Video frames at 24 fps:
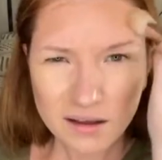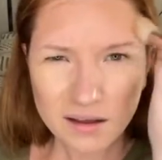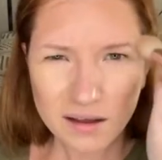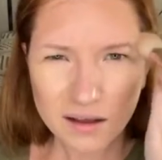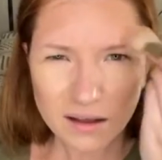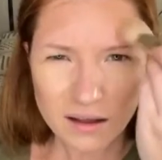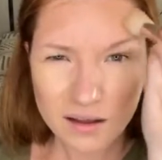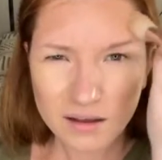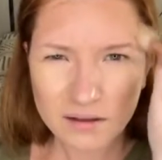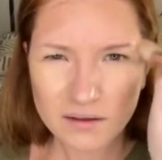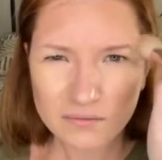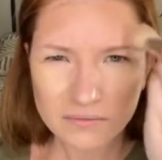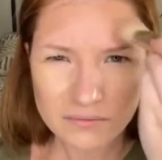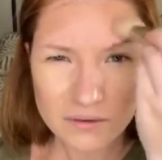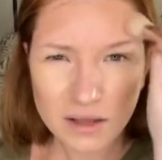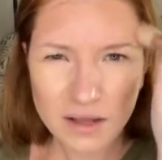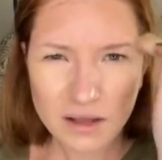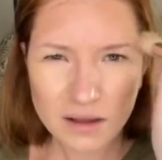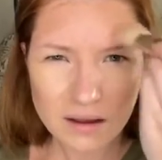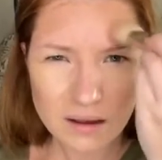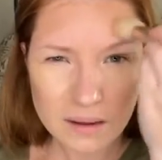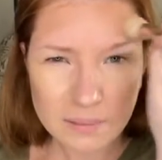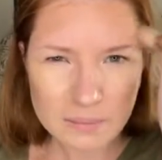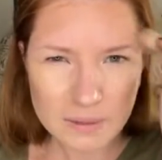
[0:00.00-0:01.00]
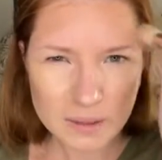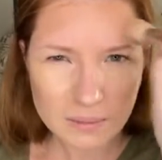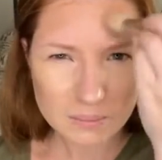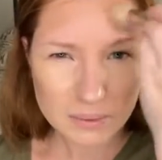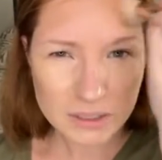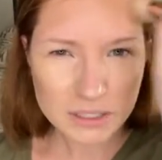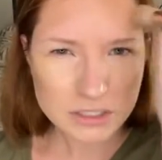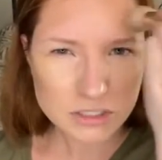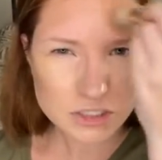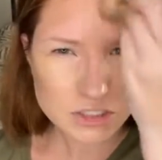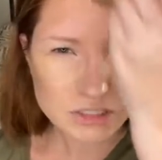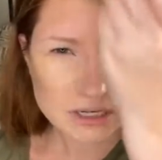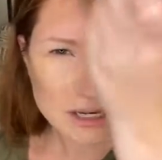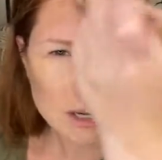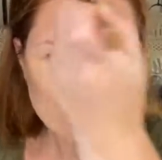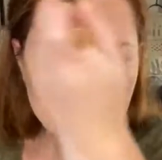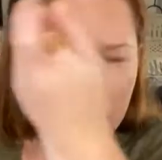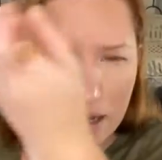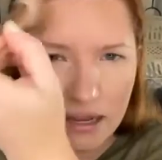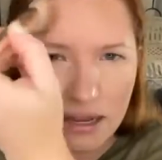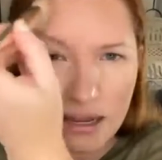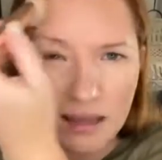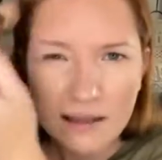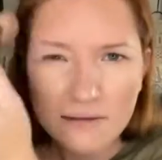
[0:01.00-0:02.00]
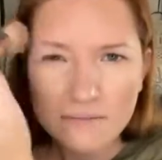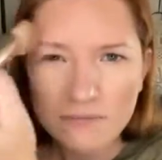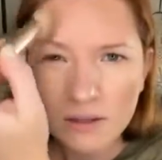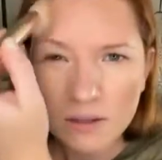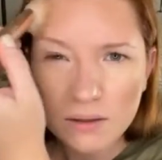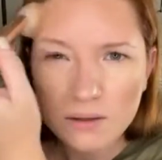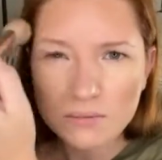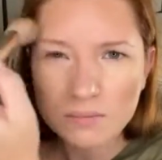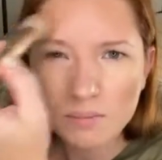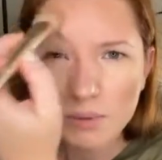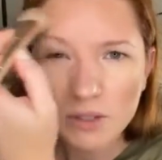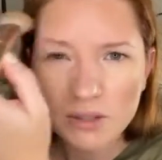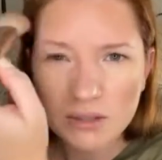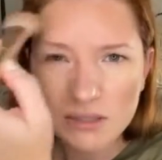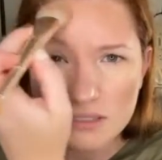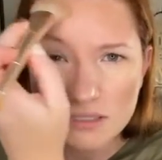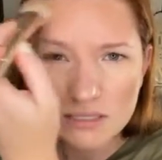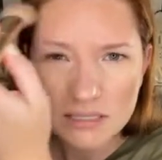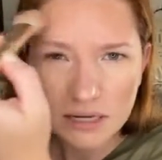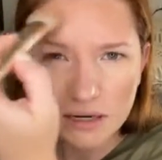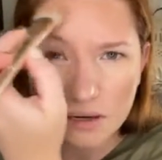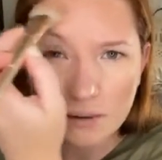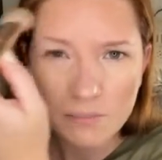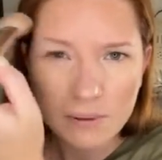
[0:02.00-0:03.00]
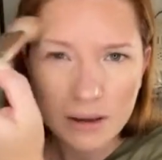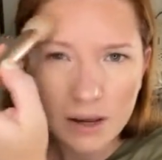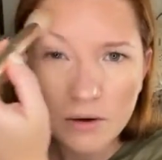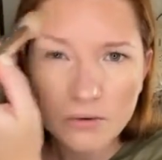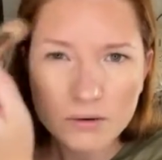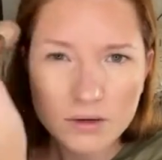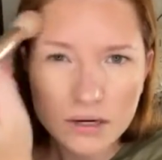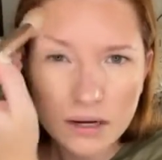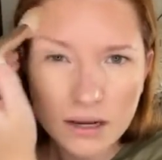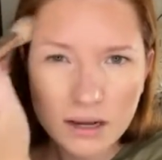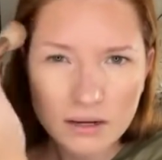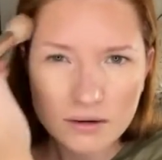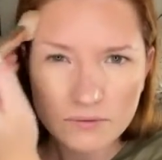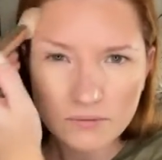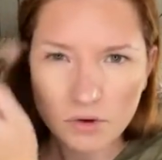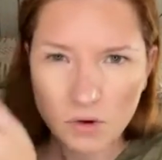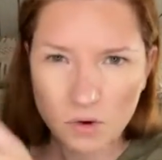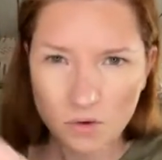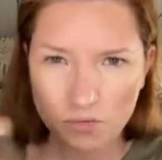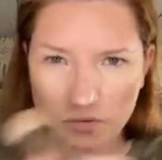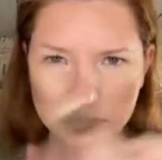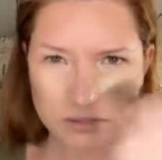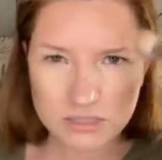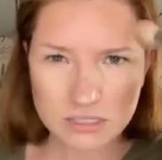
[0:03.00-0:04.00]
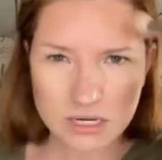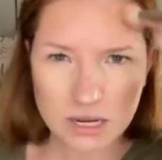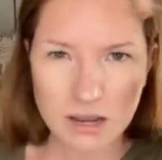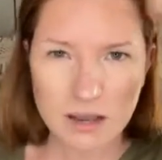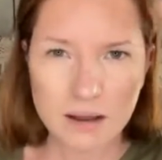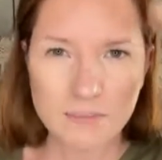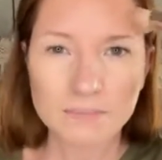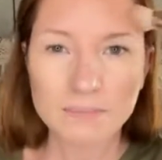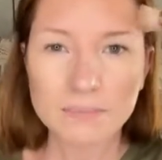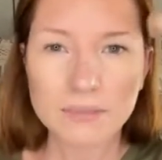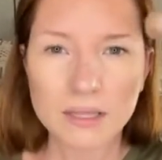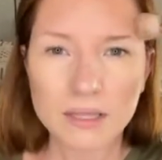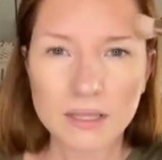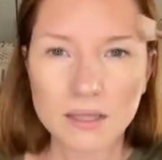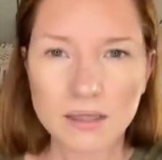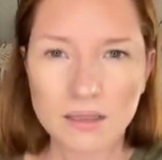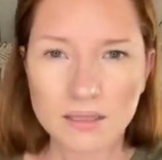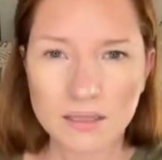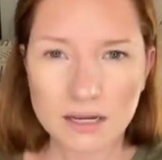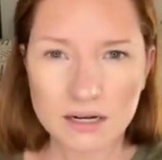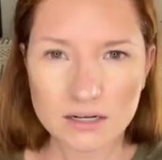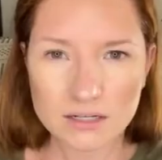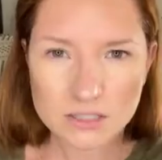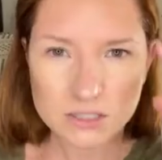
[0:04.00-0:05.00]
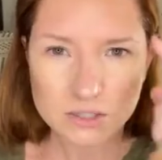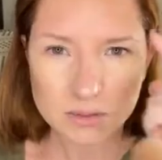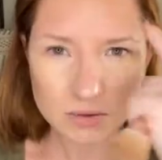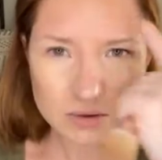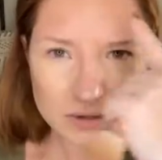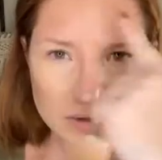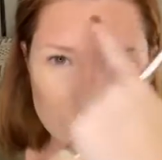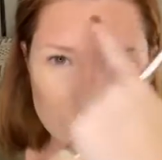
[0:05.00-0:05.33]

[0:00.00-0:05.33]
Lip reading: of picture day, and I haven't put the setting powder kind of over top. There, so